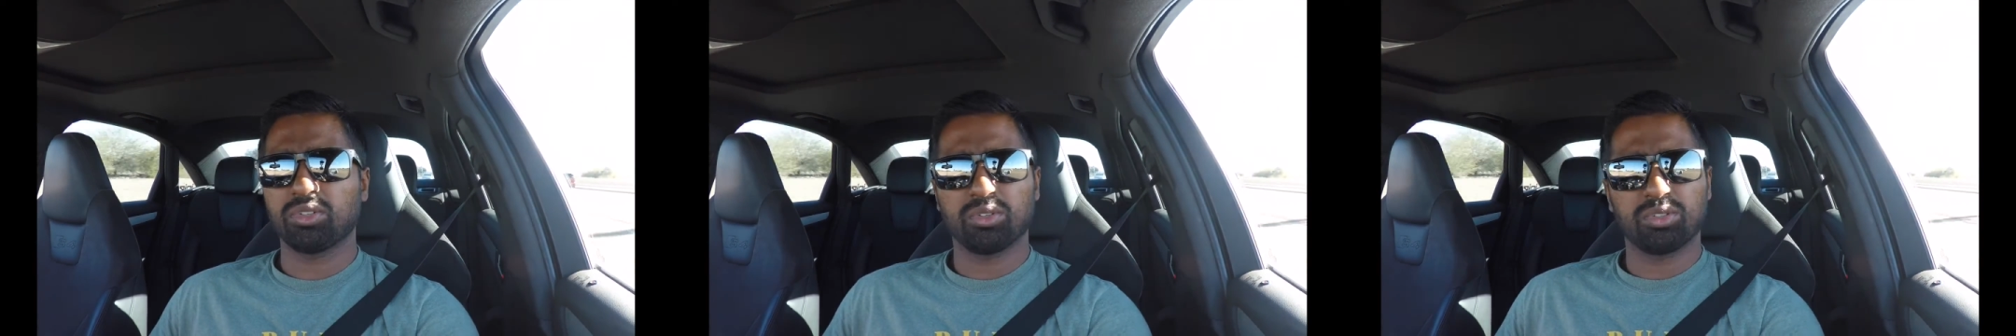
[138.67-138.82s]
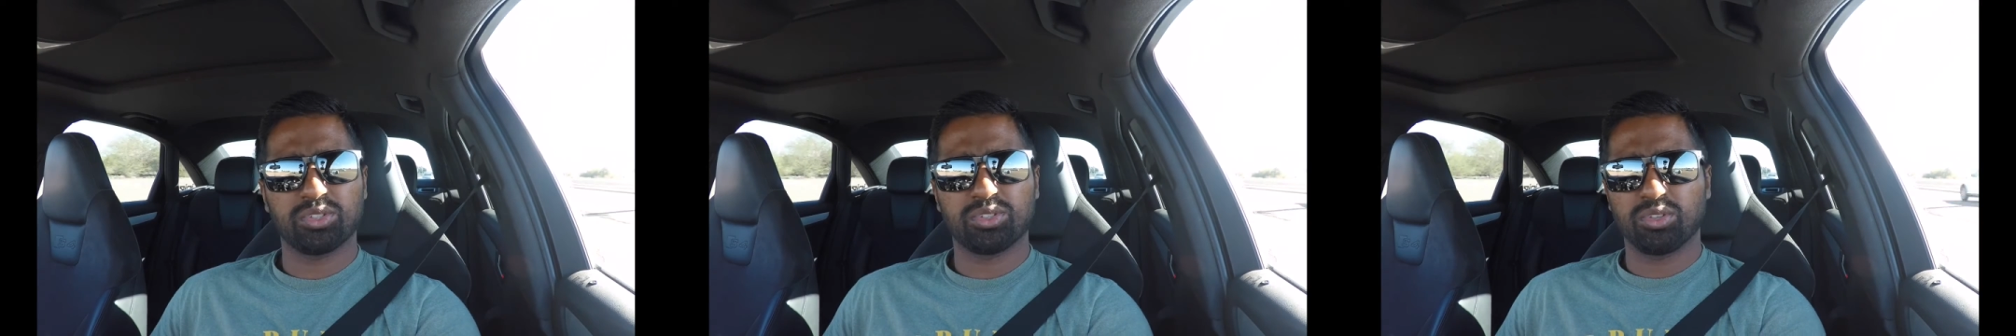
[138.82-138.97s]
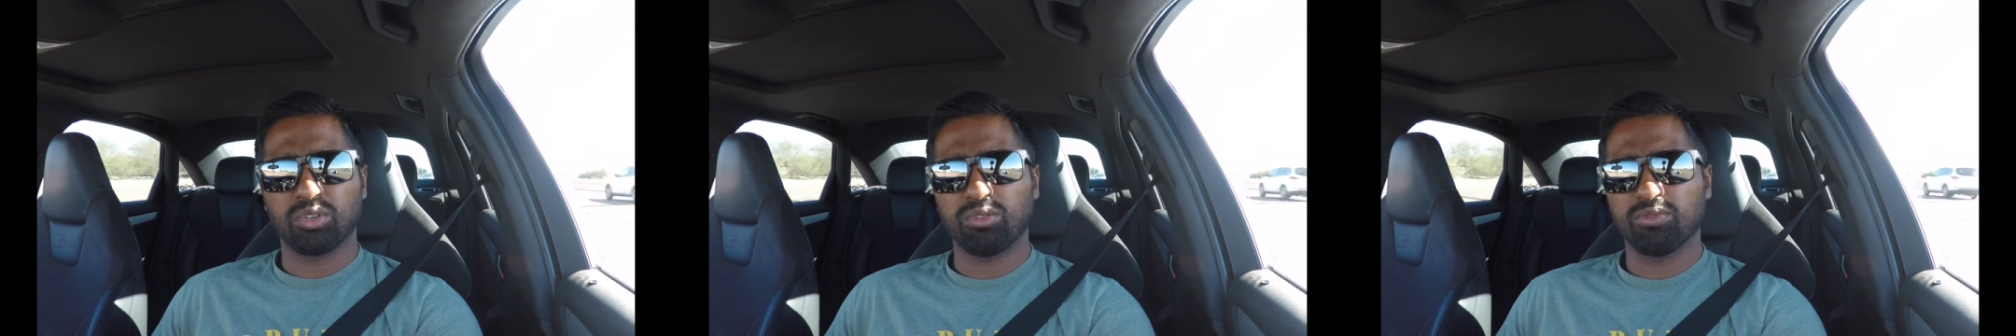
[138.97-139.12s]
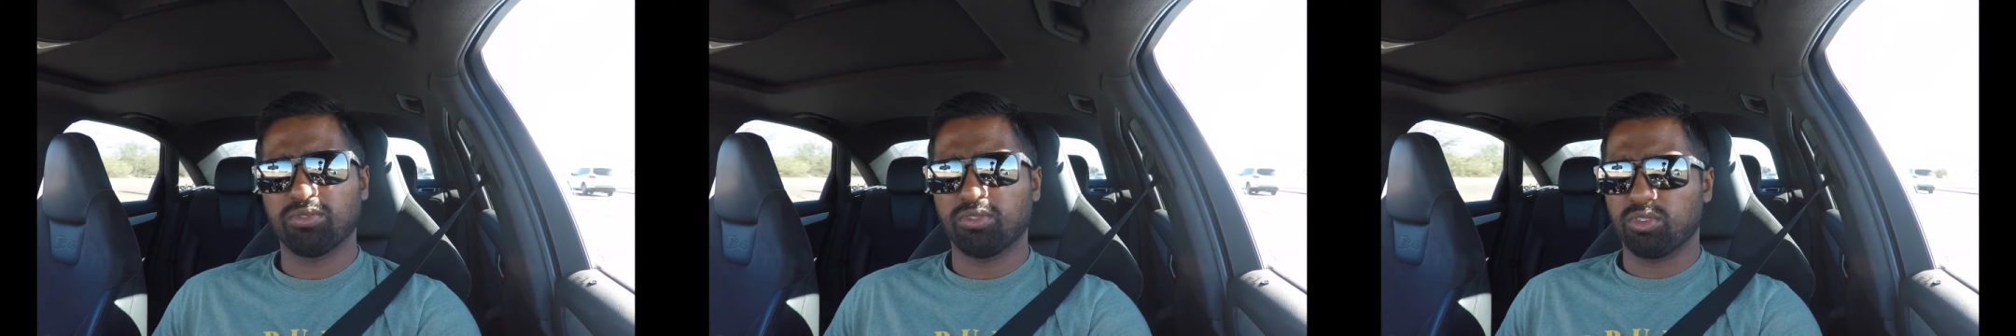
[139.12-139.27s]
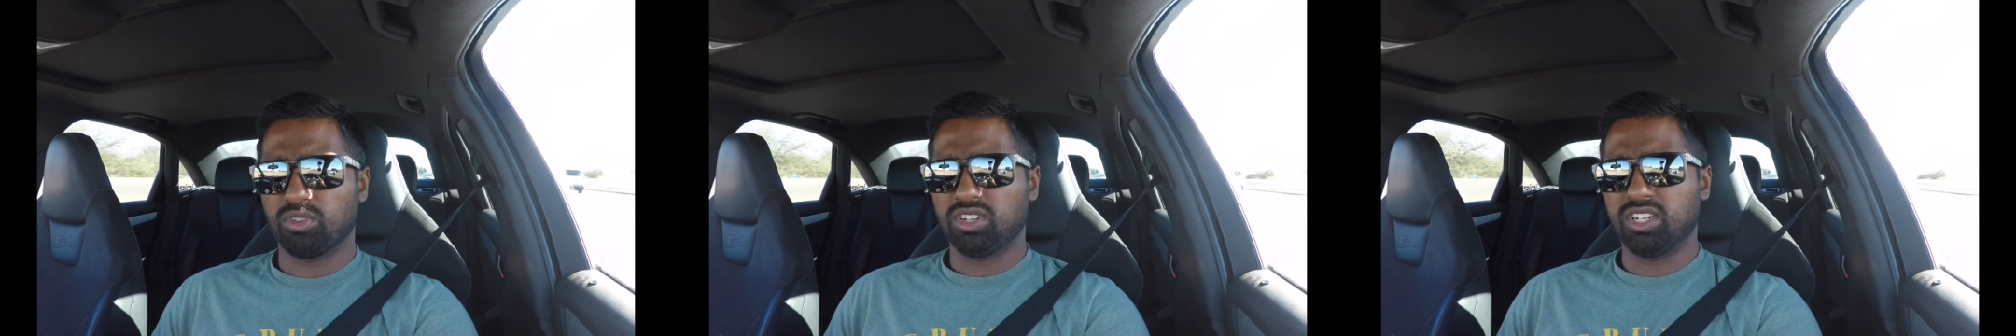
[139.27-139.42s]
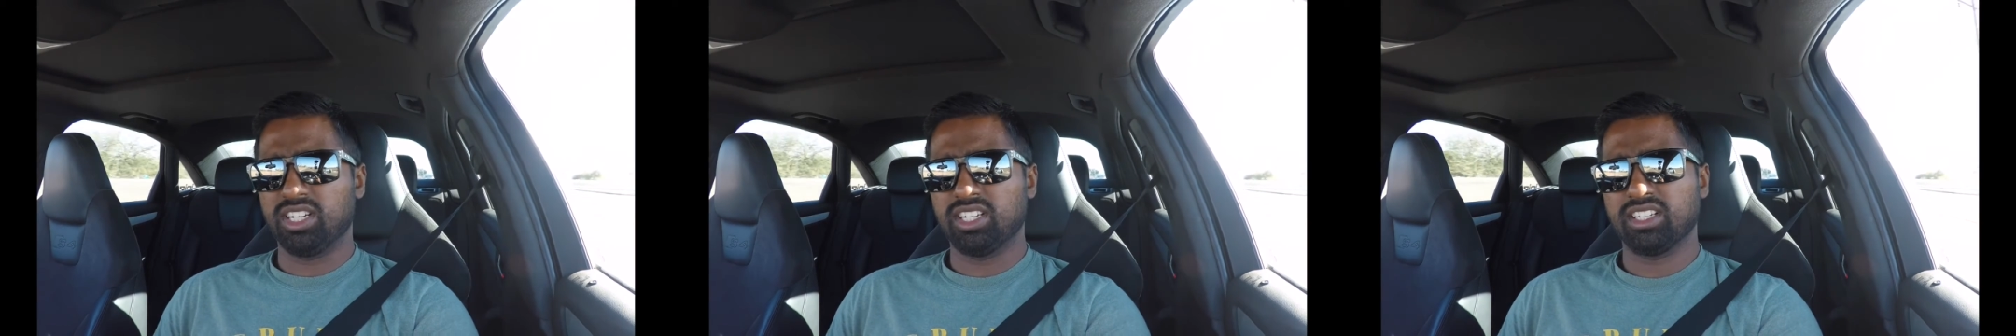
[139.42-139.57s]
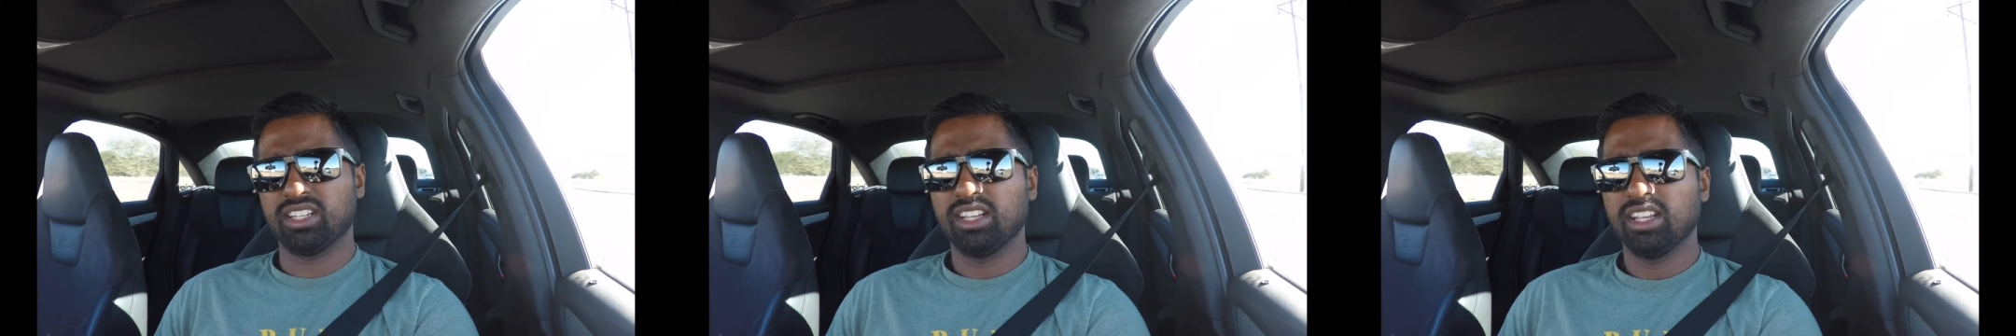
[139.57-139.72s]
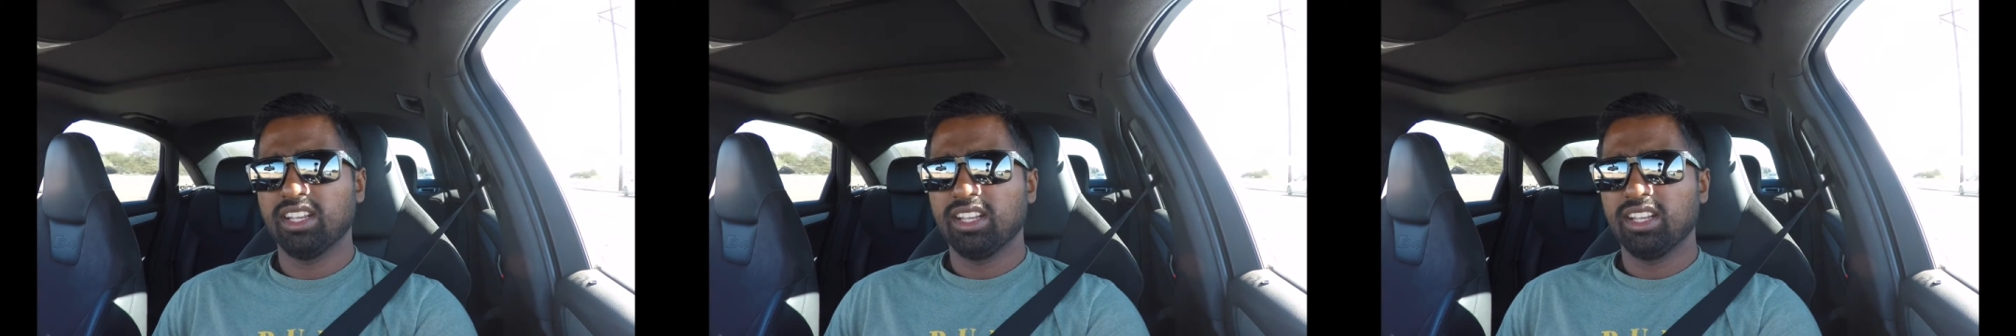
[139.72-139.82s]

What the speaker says: or so for it,